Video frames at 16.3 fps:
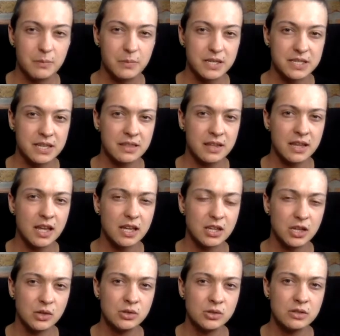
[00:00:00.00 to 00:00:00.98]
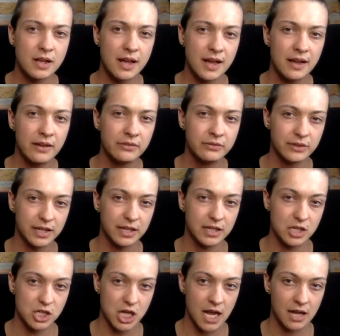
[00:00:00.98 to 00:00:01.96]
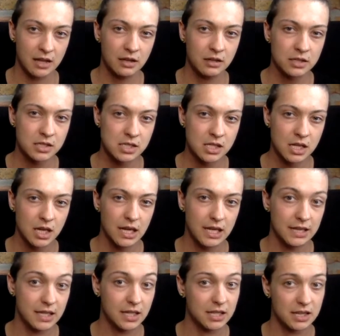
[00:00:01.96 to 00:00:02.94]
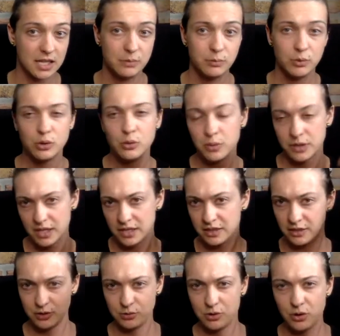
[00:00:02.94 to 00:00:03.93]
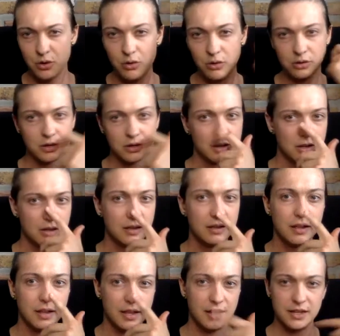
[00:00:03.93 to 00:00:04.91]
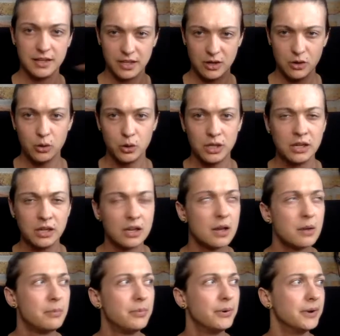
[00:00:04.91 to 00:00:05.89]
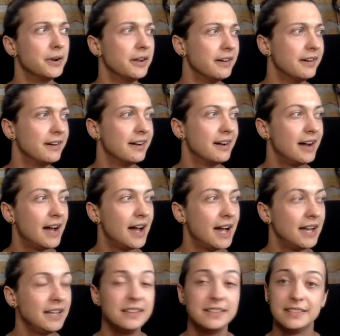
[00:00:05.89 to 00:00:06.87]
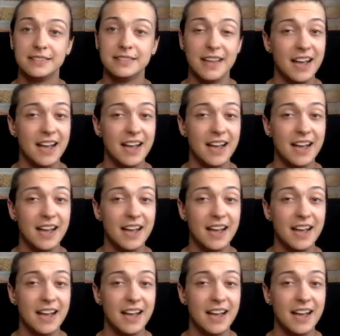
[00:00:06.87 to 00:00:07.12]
Because I think I used to have like a jacket in like light blue with like the unicorn like hoodie, but I